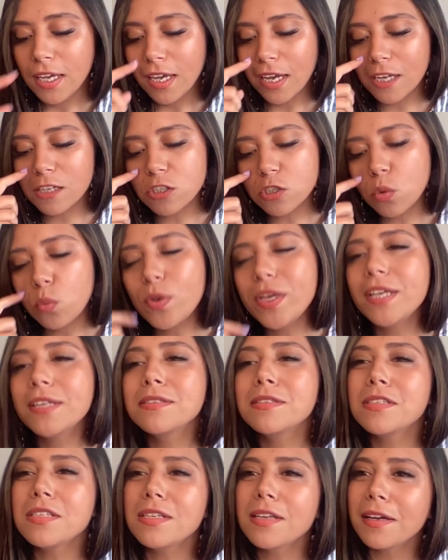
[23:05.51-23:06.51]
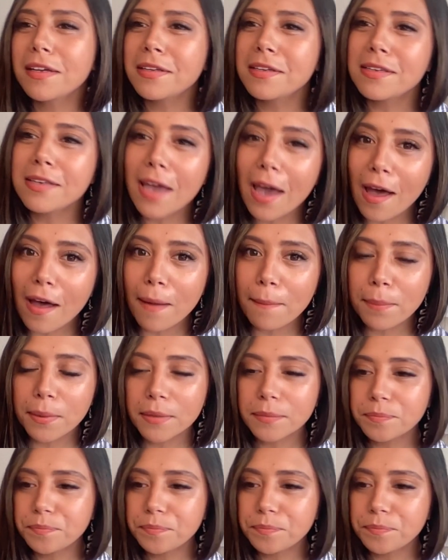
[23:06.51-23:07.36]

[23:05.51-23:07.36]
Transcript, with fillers: And so we can see a gap